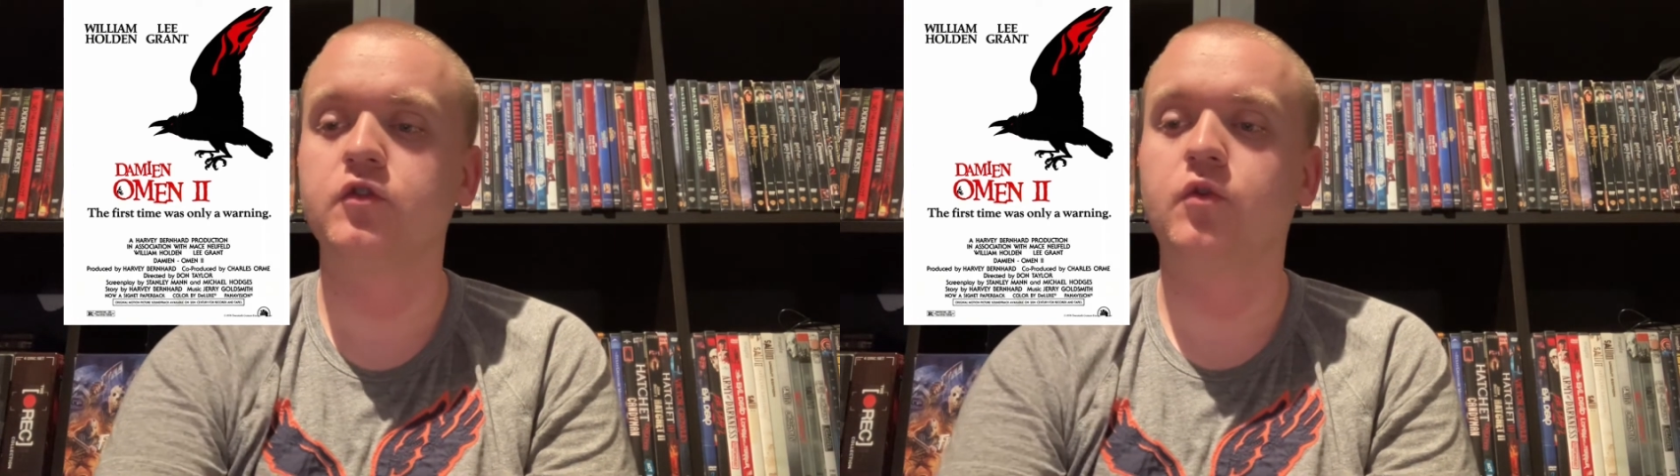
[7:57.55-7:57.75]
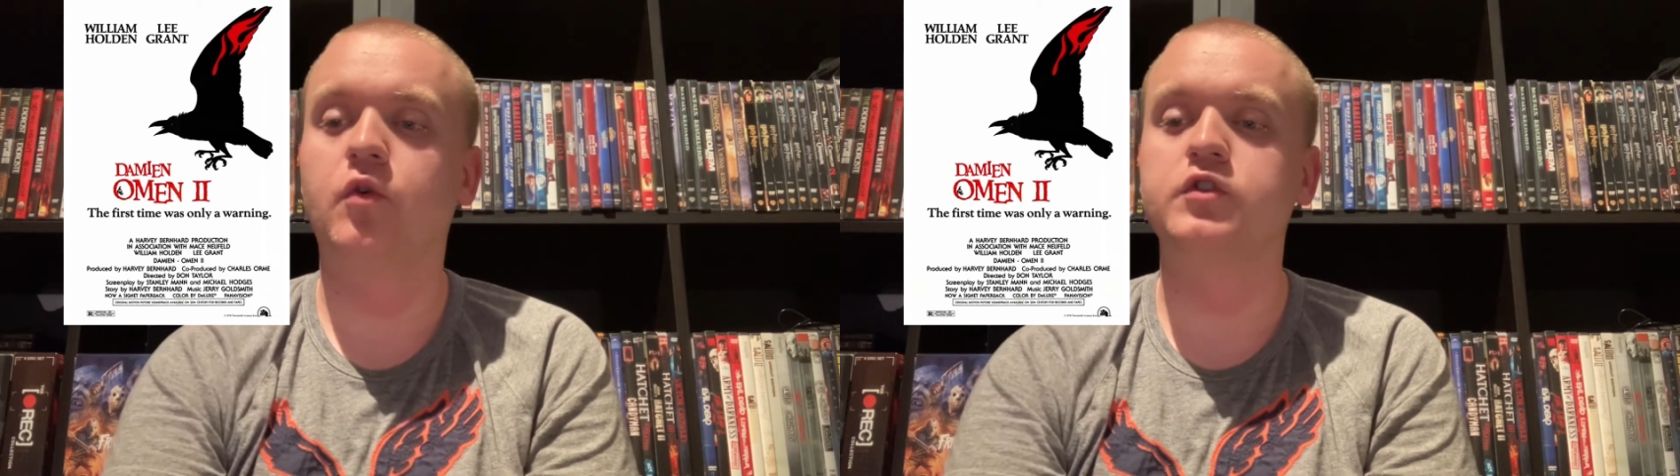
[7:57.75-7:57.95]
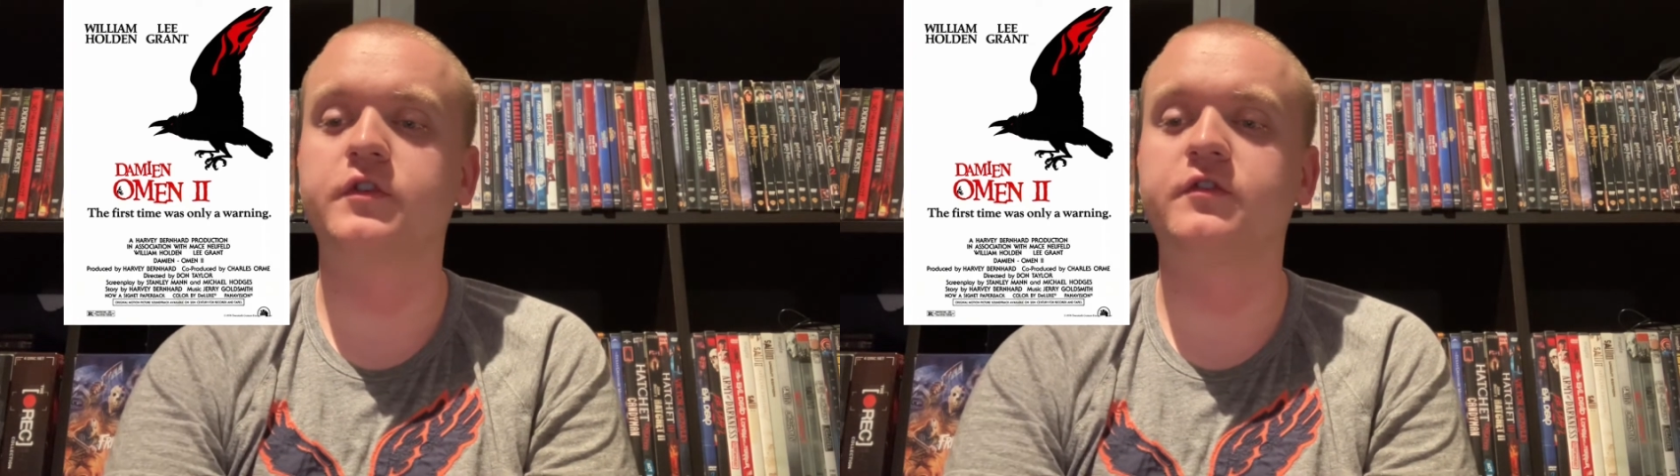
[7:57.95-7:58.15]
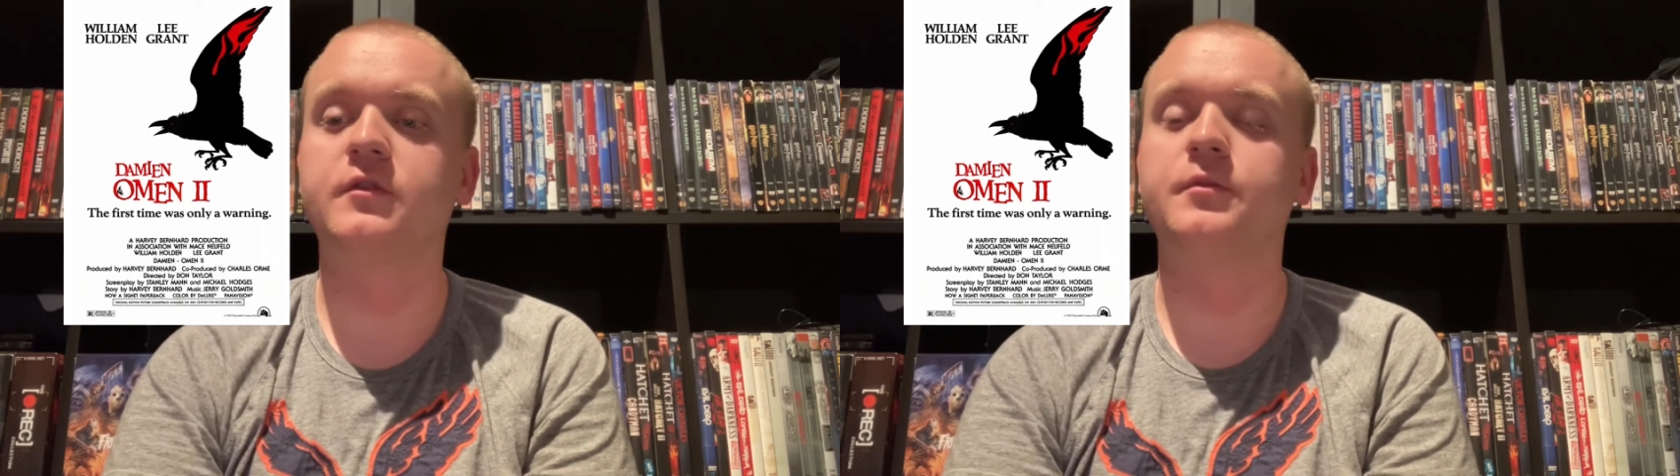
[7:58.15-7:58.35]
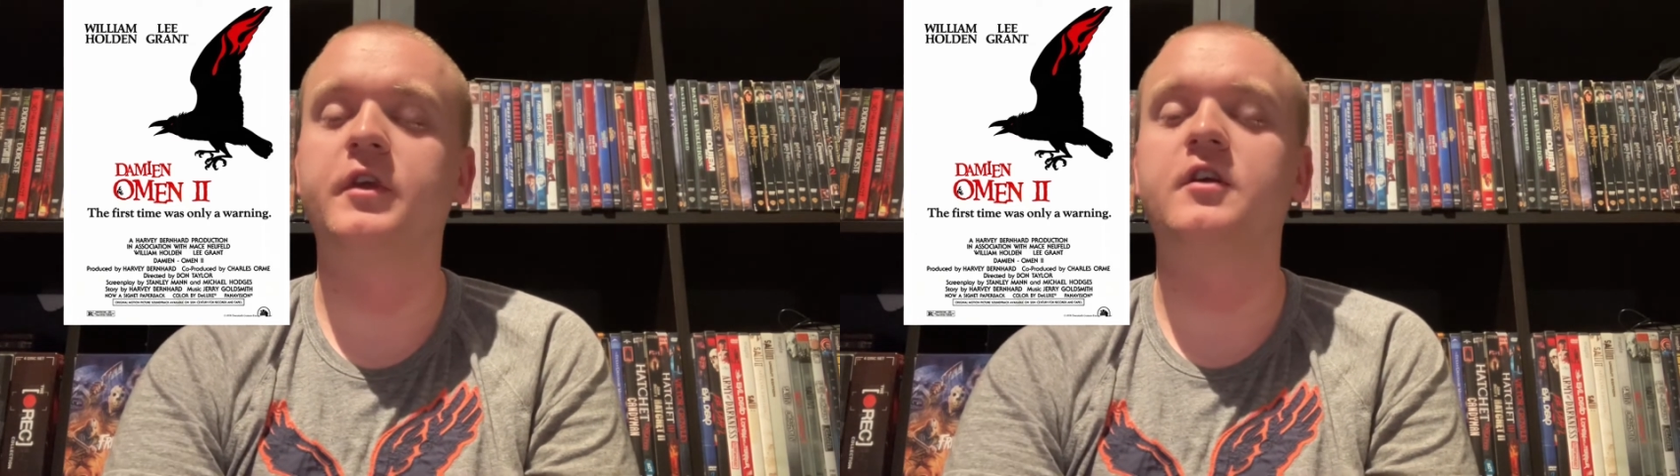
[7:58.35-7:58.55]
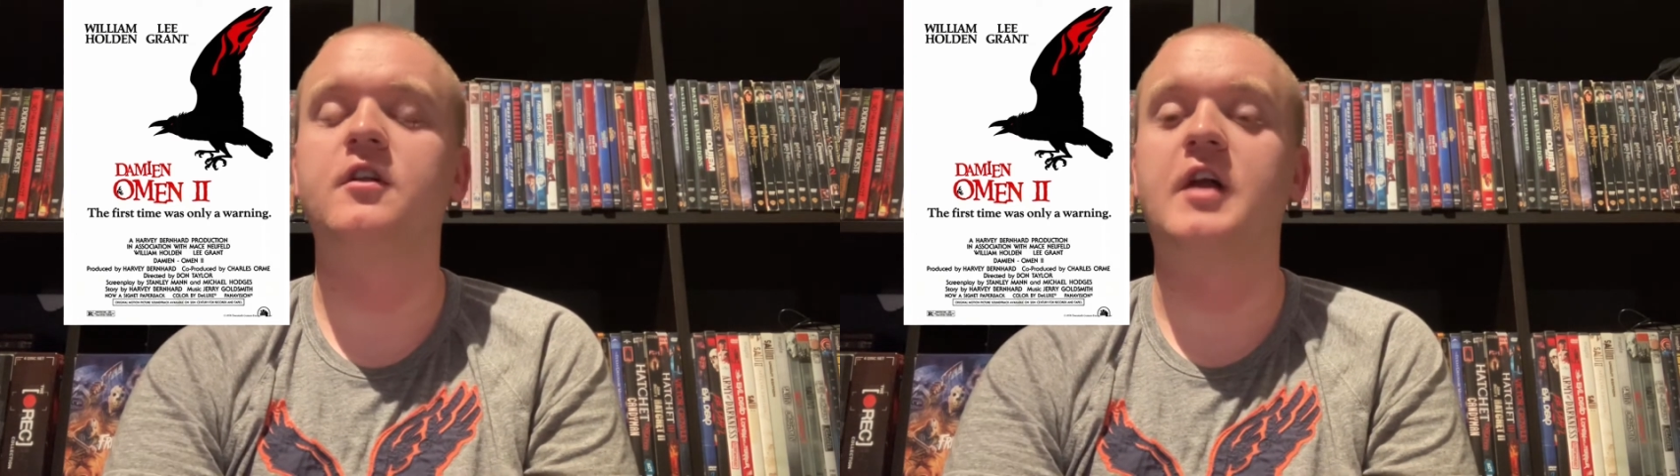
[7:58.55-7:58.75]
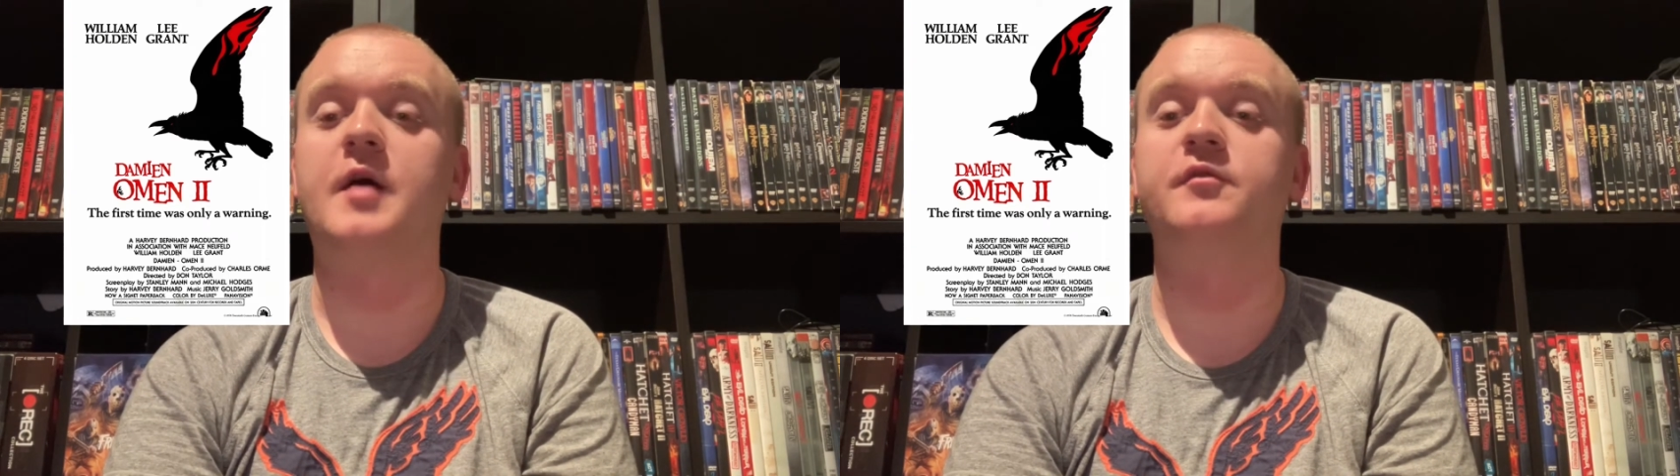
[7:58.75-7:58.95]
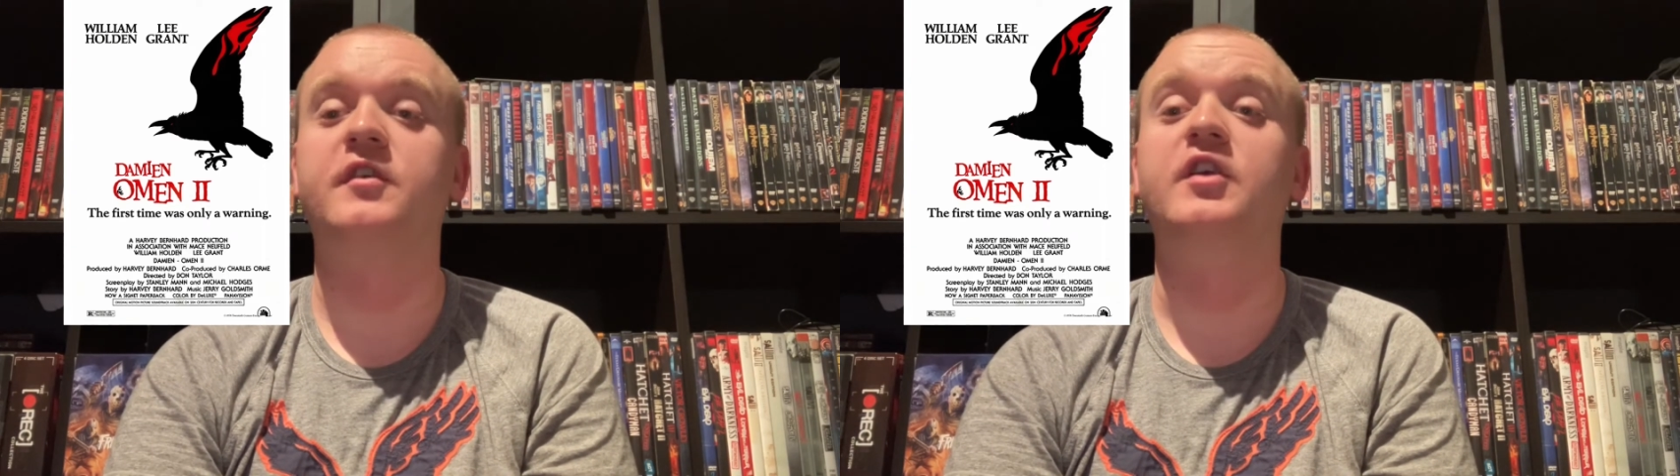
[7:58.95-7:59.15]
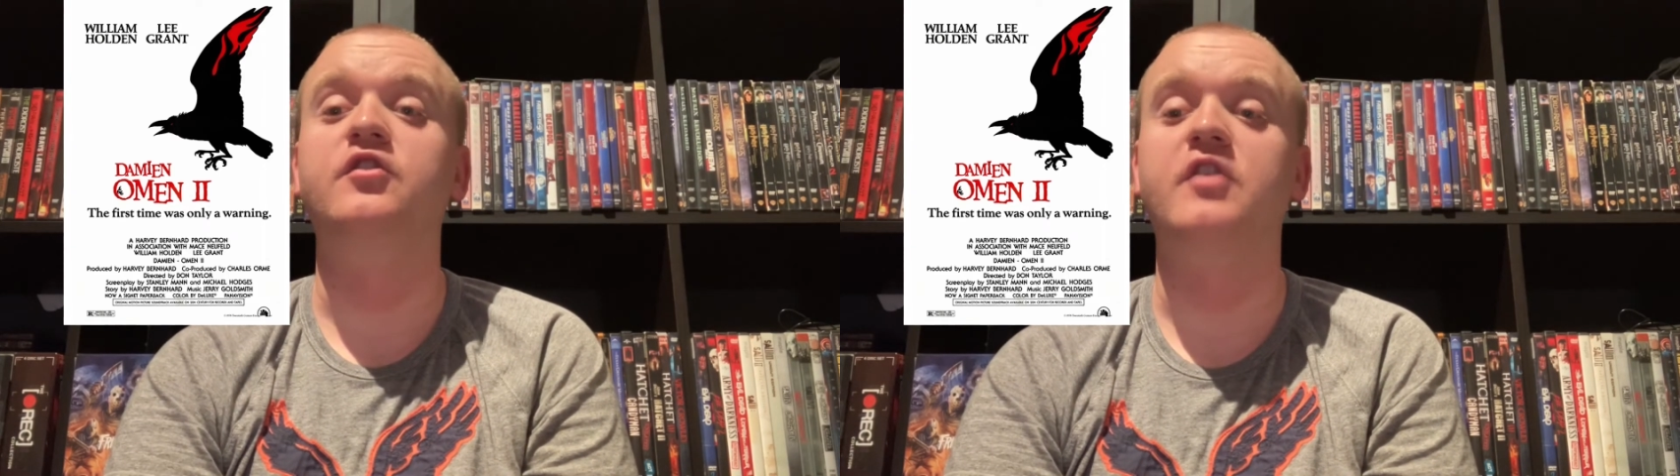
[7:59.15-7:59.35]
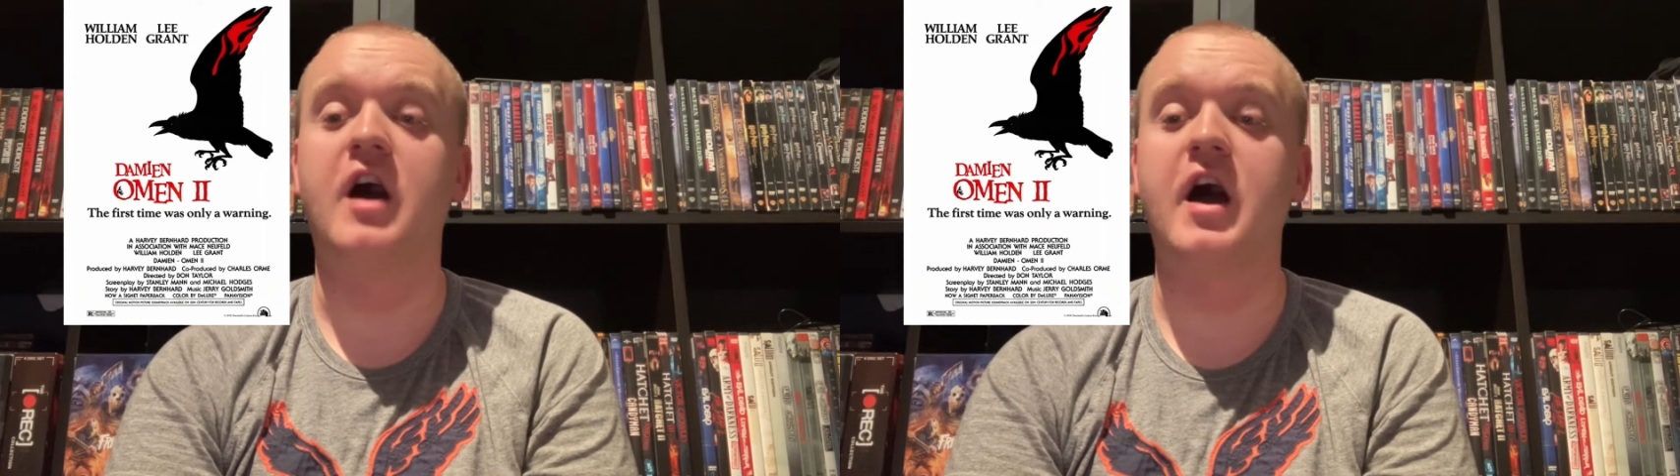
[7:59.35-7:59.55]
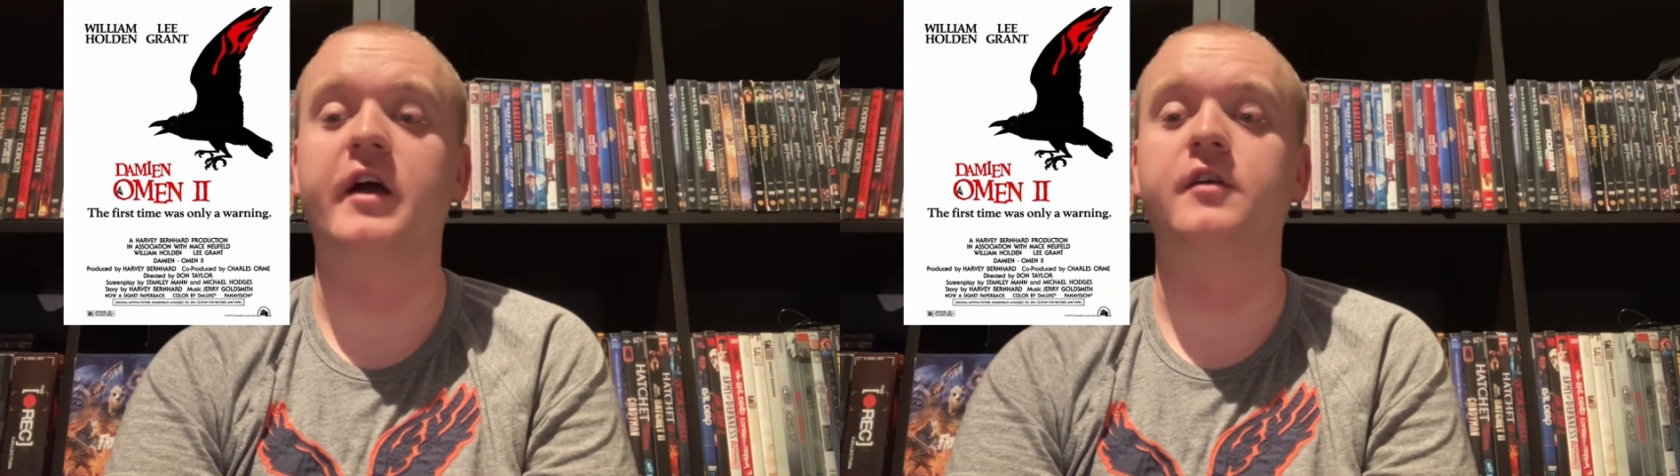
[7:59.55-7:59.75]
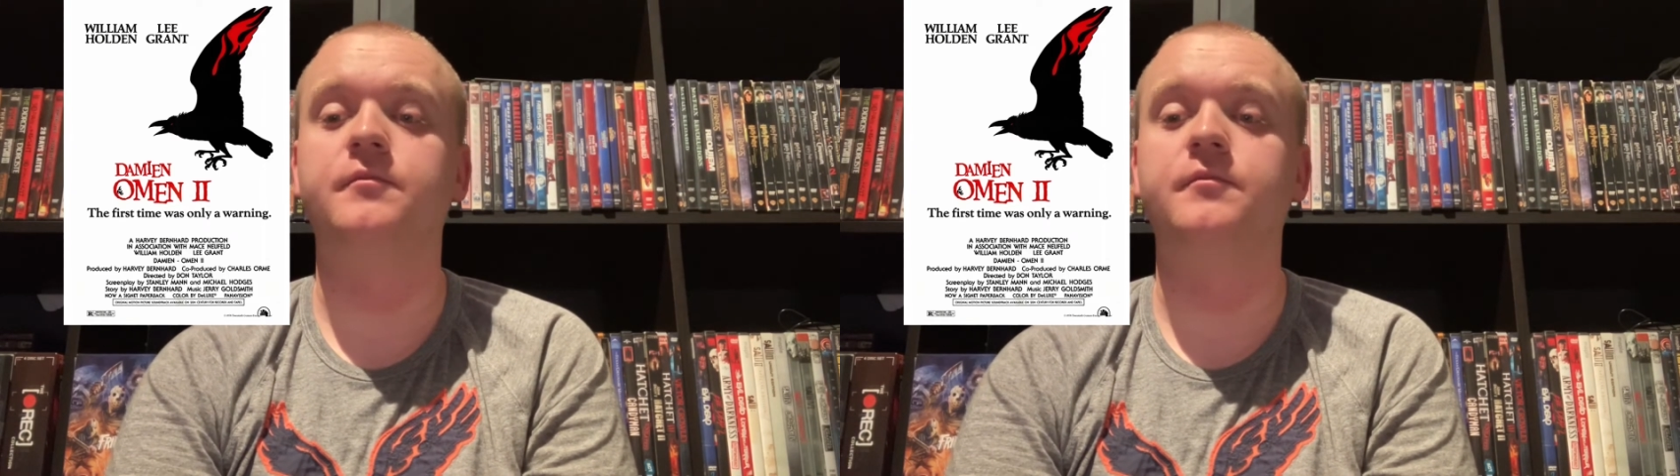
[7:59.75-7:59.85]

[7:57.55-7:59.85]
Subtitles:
or just simply collapse and die.